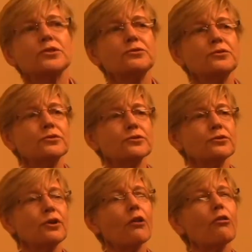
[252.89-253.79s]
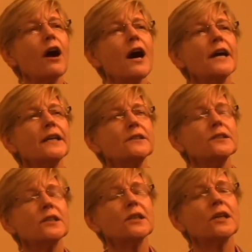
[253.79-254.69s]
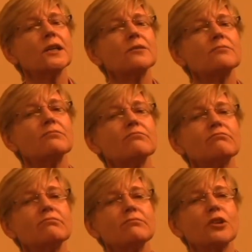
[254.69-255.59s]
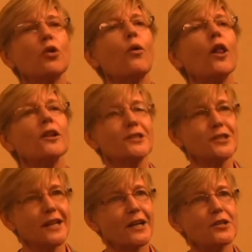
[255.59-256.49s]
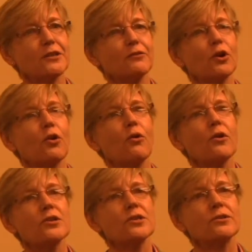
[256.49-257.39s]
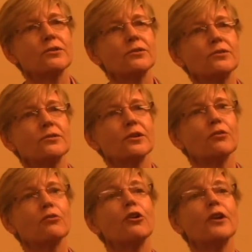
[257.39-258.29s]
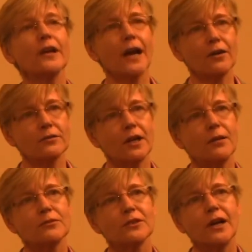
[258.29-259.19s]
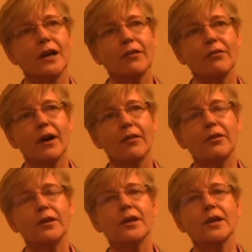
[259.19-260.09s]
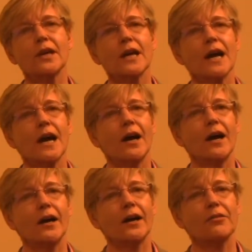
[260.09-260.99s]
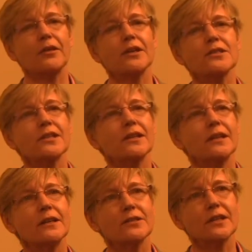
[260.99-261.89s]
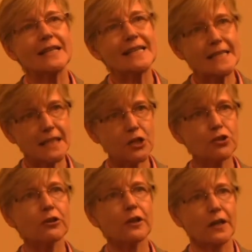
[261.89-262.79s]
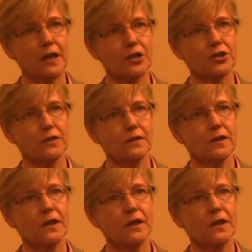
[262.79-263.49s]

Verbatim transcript: to, to align um, quality standards of a course to learning outcomes, I, I, I think I think is a is an essential connection,